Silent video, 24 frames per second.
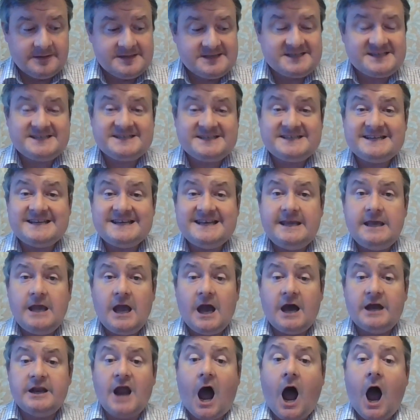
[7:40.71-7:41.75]
C.
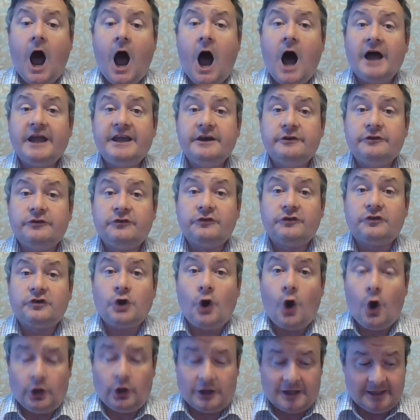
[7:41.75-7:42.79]
An ironed
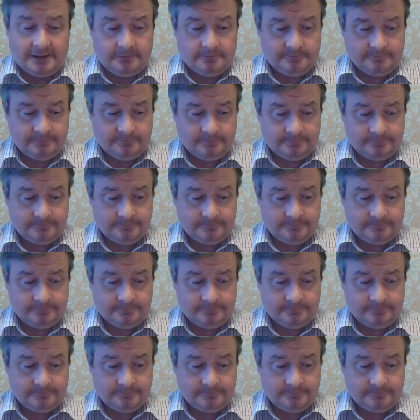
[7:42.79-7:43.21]
collar.